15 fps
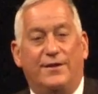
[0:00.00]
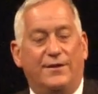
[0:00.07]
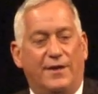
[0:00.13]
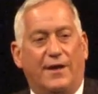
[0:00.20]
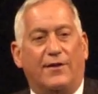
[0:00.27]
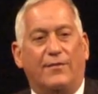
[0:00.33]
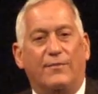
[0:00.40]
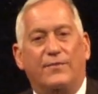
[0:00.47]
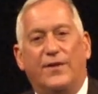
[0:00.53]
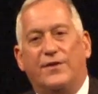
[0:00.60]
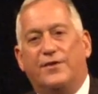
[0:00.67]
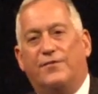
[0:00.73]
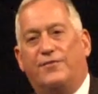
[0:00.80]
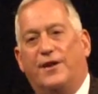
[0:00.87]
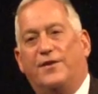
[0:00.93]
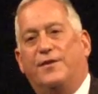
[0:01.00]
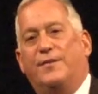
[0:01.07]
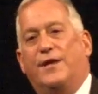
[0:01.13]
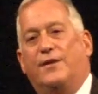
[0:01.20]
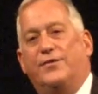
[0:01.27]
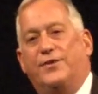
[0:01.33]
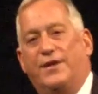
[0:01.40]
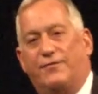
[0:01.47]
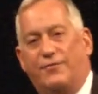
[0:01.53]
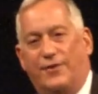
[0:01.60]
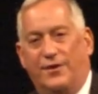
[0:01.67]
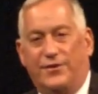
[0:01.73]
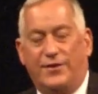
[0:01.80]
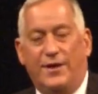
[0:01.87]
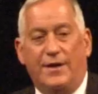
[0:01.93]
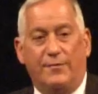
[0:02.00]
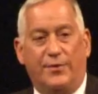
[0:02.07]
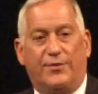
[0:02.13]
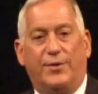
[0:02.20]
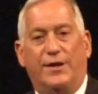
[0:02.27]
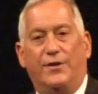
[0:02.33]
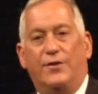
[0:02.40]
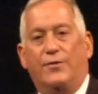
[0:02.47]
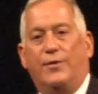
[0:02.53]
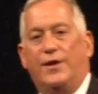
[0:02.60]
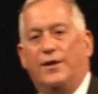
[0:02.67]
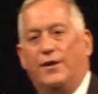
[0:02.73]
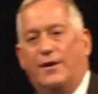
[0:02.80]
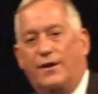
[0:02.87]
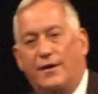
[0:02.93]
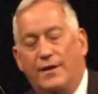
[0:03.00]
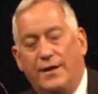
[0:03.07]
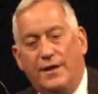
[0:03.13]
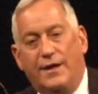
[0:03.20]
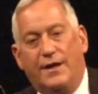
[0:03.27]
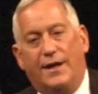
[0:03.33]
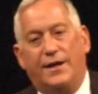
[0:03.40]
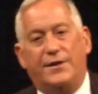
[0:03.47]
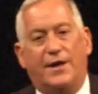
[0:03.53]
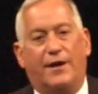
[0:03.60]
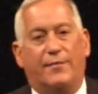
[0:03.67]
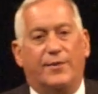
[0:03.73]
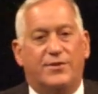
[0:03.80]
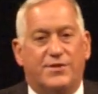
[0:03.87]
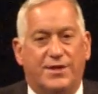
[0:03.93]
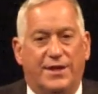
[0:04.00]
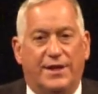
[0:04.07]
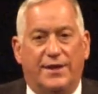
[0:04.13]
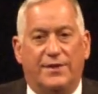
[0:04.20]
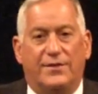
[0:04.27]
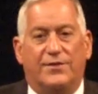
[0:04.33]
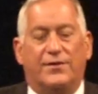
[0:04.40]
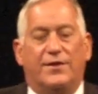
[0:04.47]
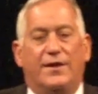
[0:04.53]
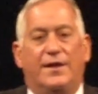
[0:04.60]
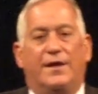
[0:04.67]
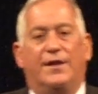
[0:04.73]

No. There's a fundamental difference between who we are and our machines.